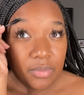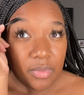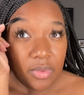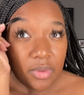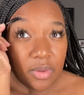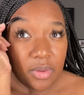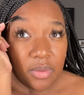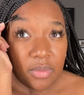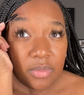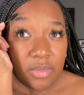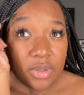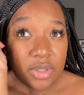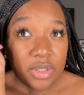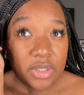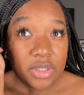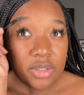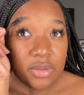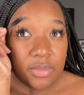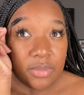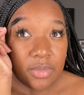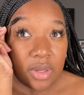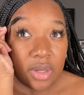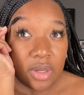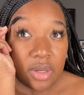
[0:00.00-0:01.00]
brush
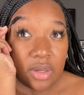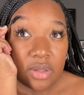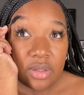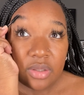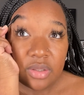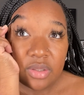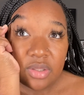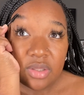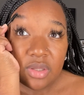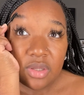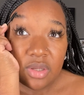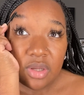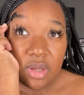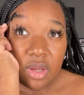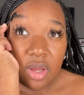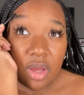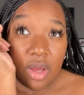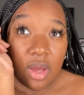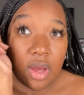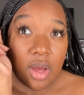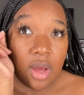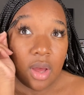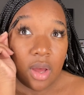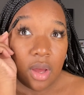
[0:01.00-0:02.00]
them hairs
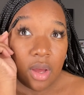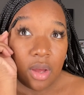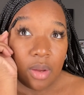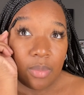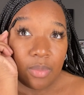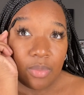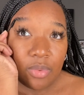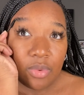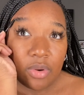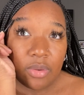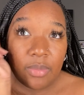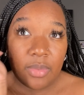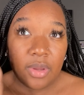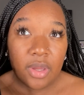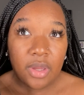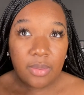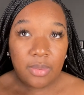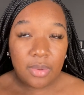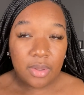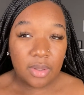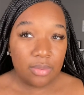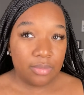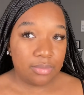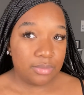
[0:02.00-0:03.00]
upward,
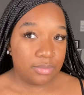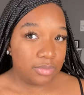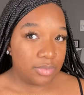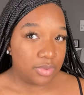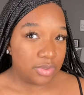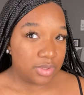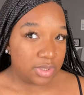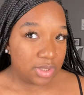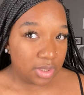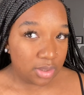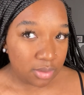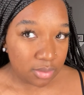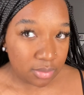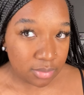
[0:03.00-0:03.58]
baby. You see?